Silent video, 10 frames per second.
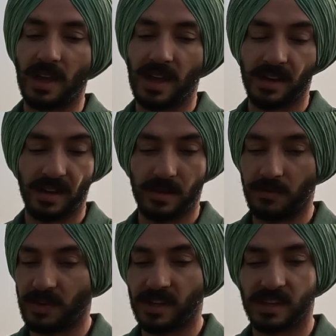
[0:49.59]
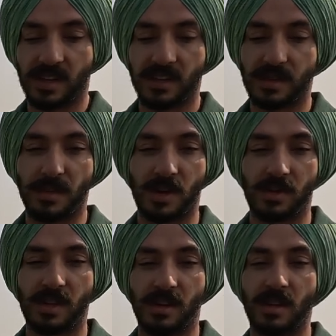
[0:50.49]
and we discussed
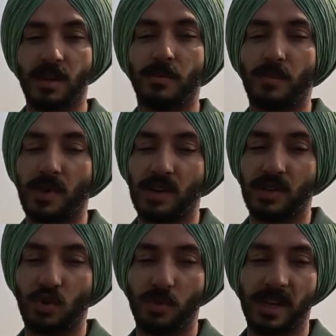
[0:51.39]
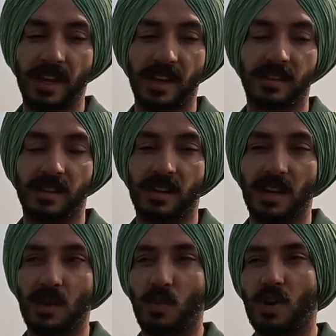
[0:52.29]
about the humic acid,
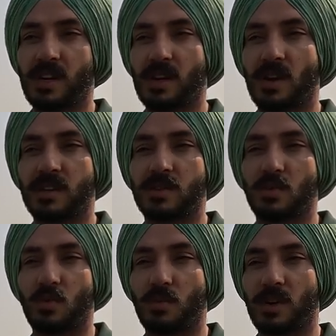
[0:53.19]
and he wanted us to